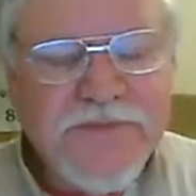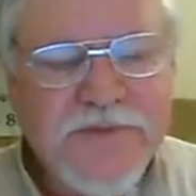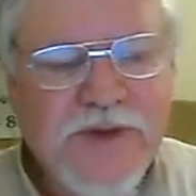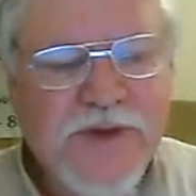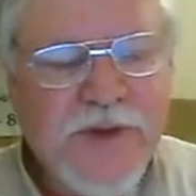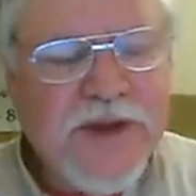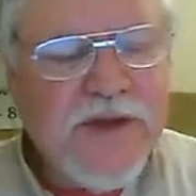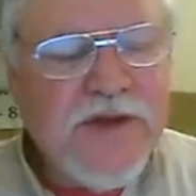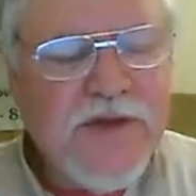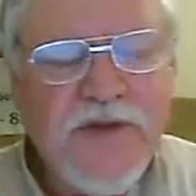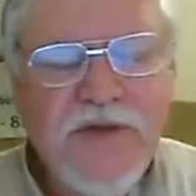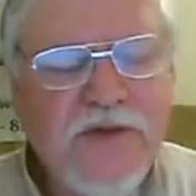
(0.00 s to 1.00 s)
doing
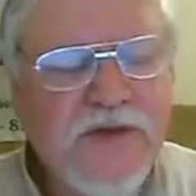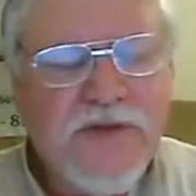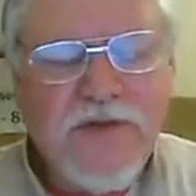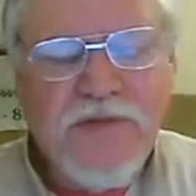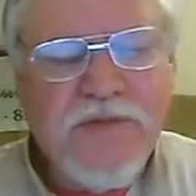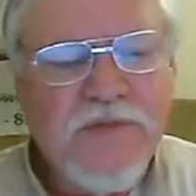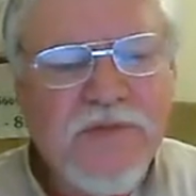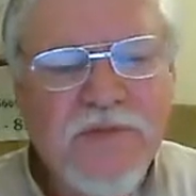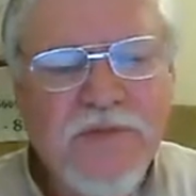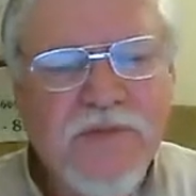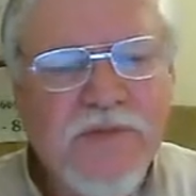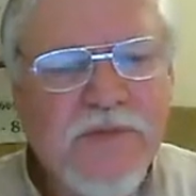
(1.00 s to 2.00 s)
huge
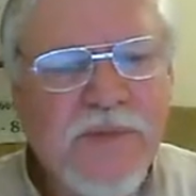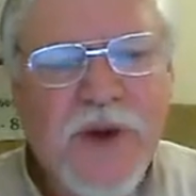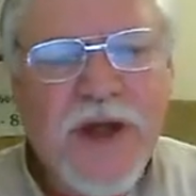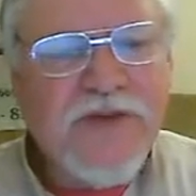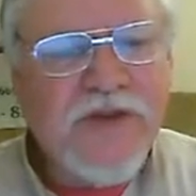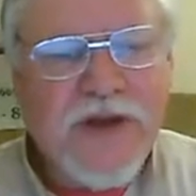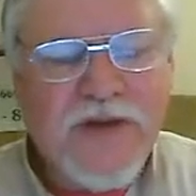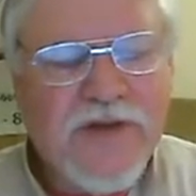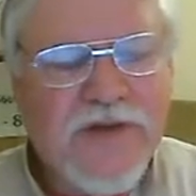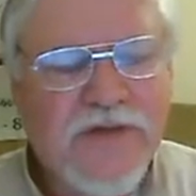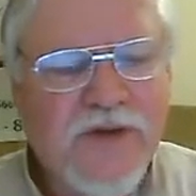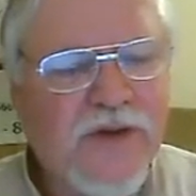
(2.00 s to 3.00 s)

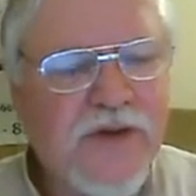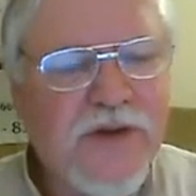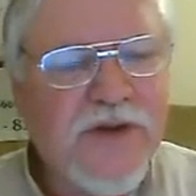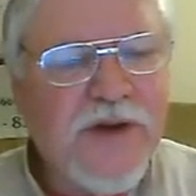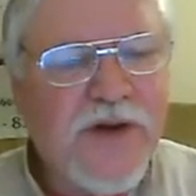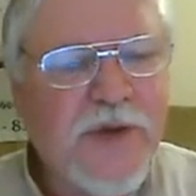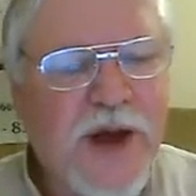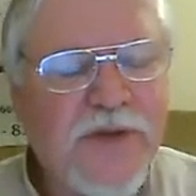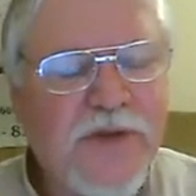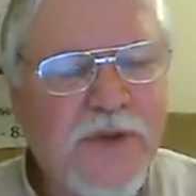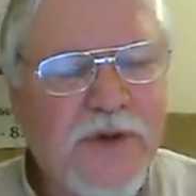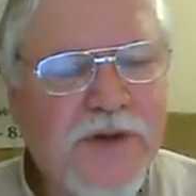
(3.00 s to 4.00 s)
projects for good around
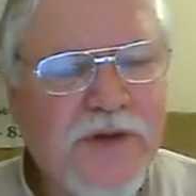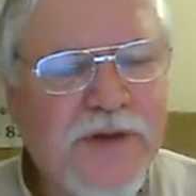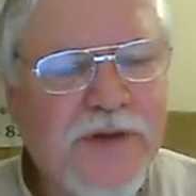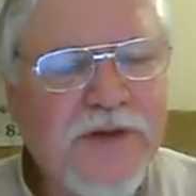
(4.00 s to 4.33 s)
the world,